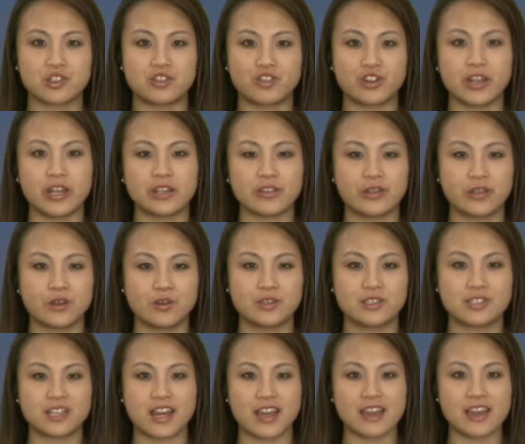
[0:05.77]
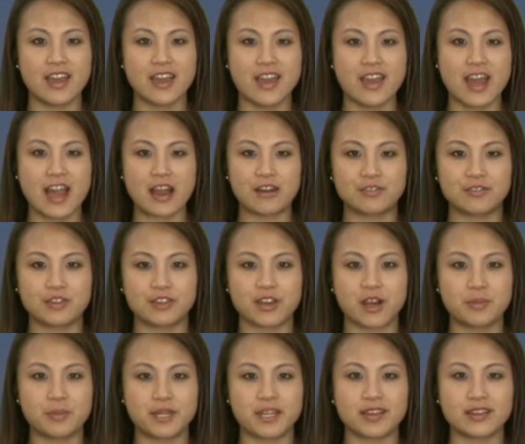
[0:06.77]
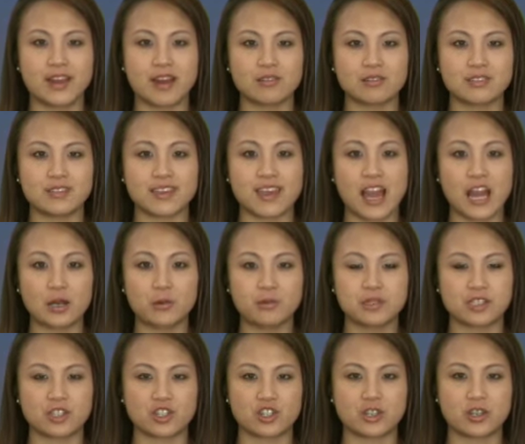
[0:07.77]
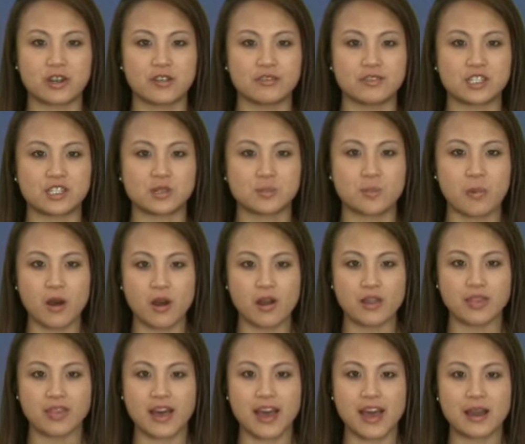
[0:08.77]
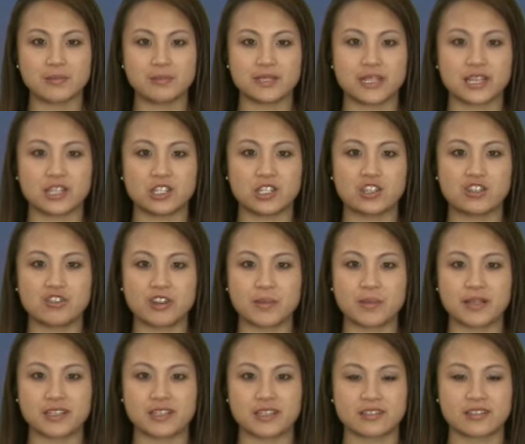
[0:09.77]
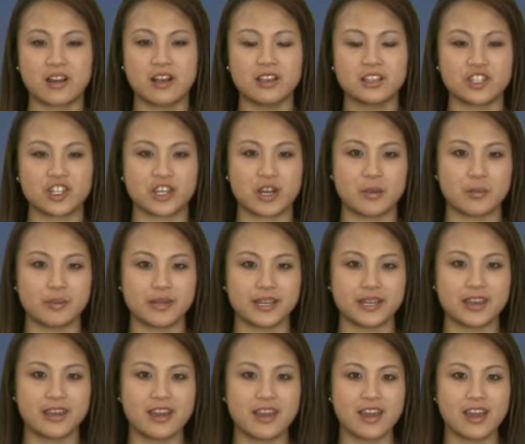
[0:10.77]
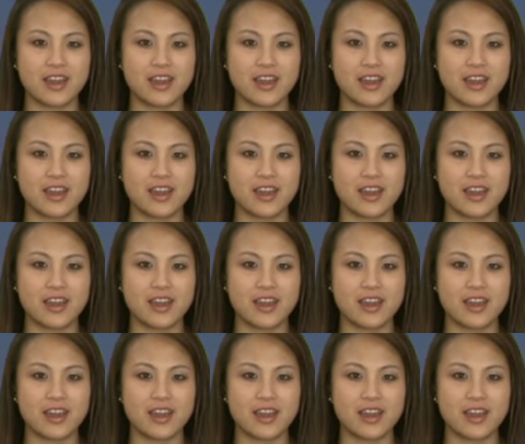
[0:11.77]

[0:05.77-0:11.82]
trade Thursday after the company announced the acquisition of Spawn Labs, a streaming technology company.